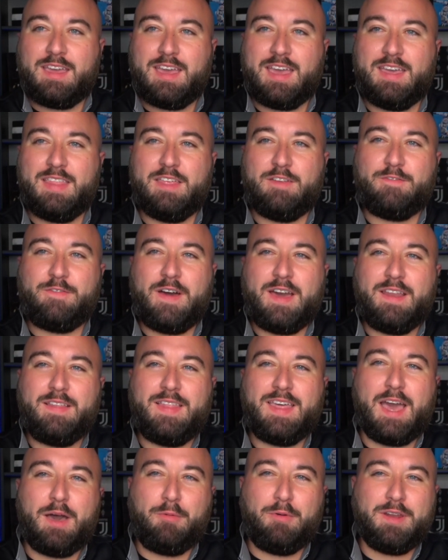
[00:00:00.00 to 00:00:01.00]
And then
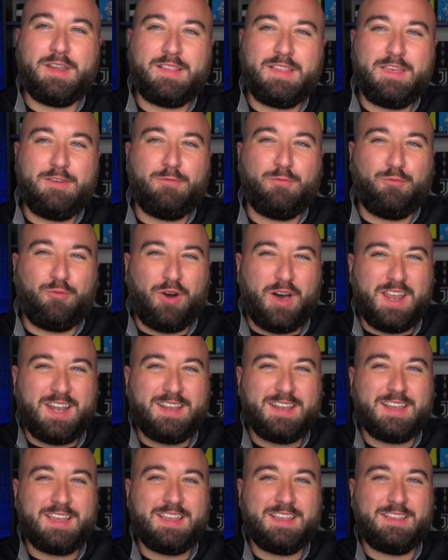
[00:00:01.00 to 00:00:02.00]
finally, I wanted to leave
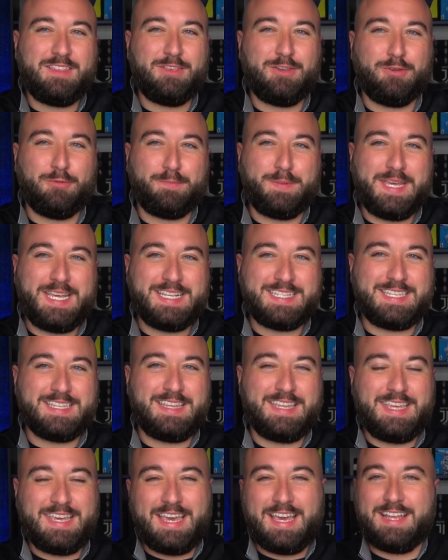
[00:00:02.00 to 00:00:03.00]
one little piece at
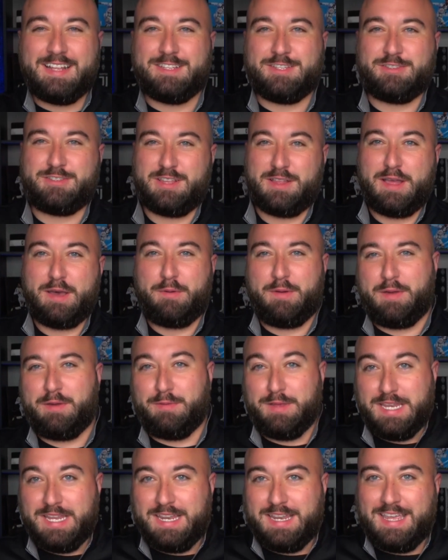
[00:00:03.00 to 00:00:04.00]
the end just so that way
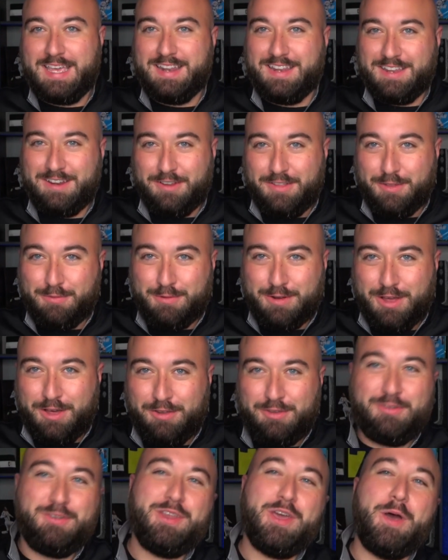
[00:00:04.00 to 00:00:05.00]
we didn't end it on the
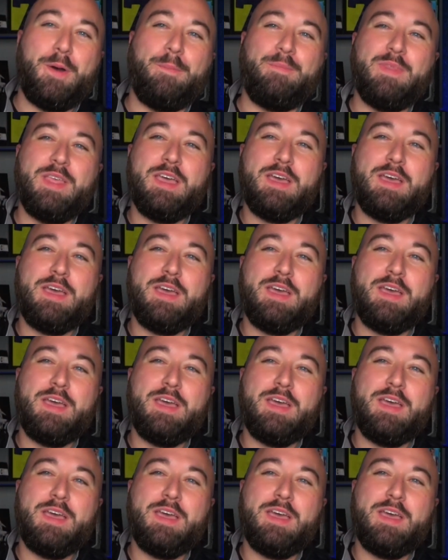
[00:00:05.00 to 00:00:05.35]
Ronaldo note.